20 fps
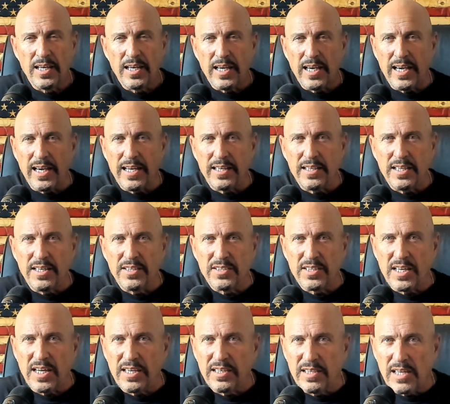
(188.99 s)
and is an
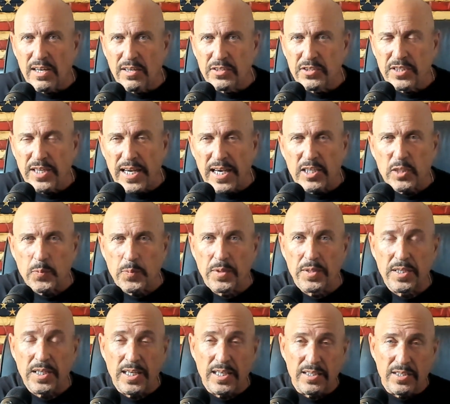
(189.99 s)
acknowledged
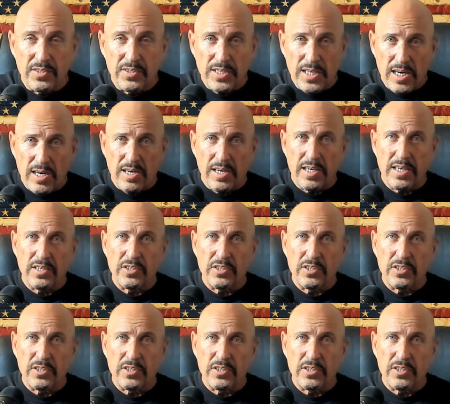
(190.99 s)
expert in this area.